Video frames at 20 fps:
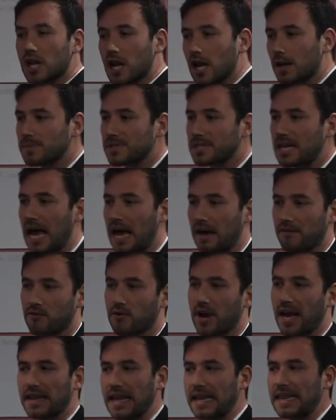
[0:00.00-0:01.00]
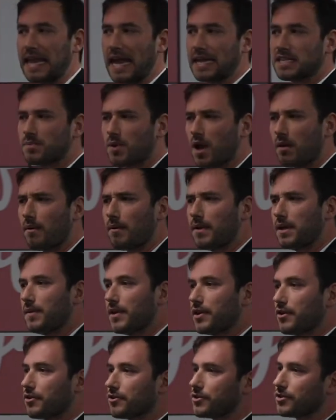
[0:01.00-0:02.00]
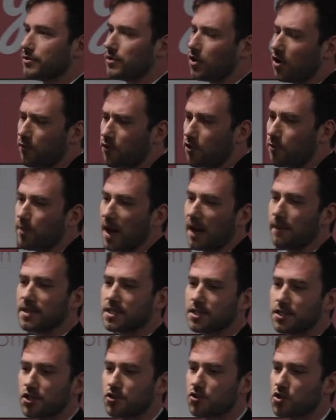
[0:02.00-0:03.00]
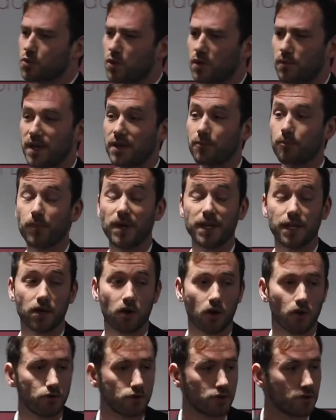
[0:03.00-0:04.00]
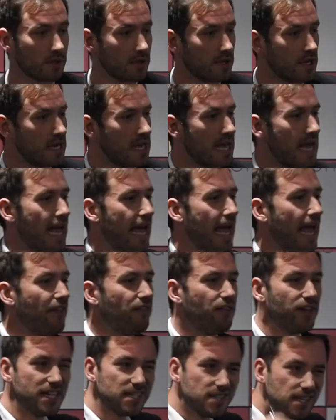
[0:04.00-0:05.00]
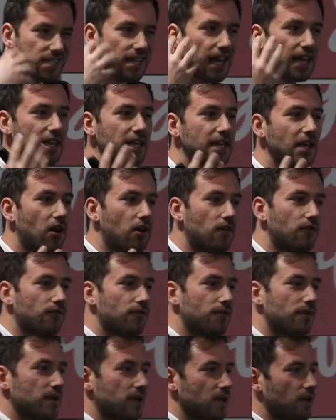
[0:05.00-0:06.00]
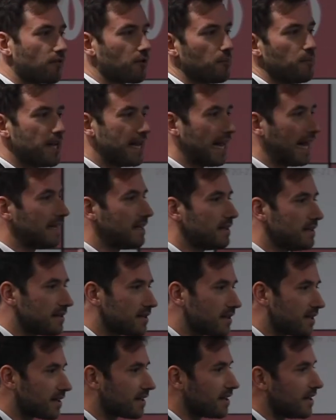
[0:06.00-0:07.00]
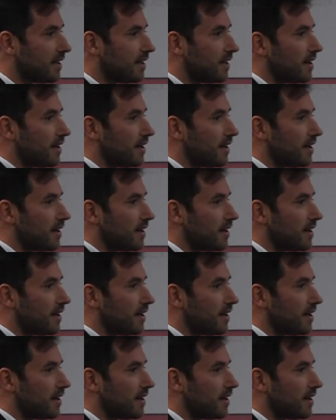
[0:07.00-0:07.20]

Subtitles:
clubs have, right? And that's probably because, for privacy issues, we've been pretty closed. And there is this idea from the 90s that,